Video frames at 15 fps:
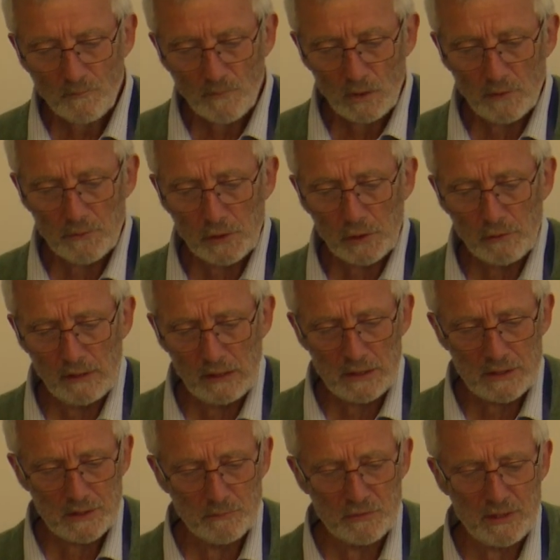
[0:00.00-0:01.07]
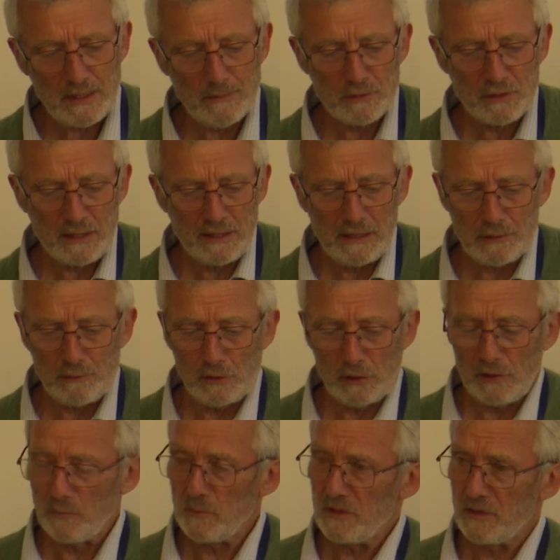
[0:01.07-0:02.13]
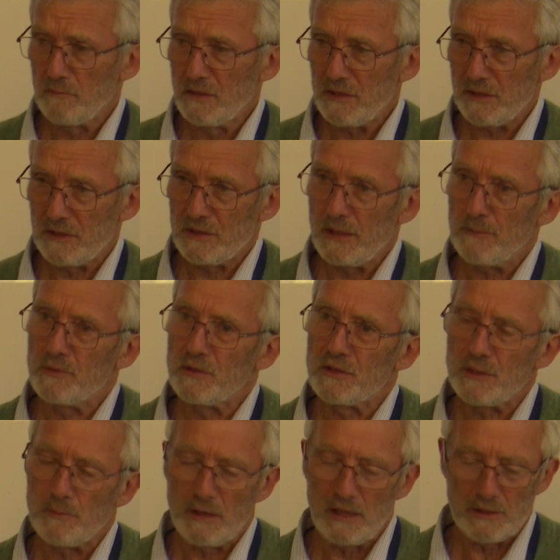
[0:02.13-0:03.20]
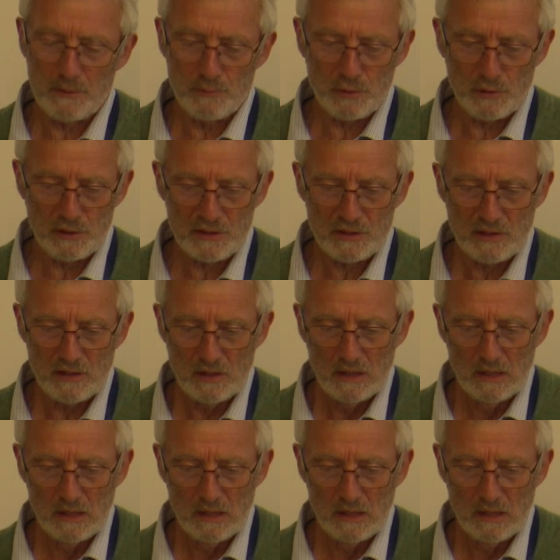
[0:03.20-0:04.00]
of the Corellas, and was able to counter a lot of misconceptions about the birds.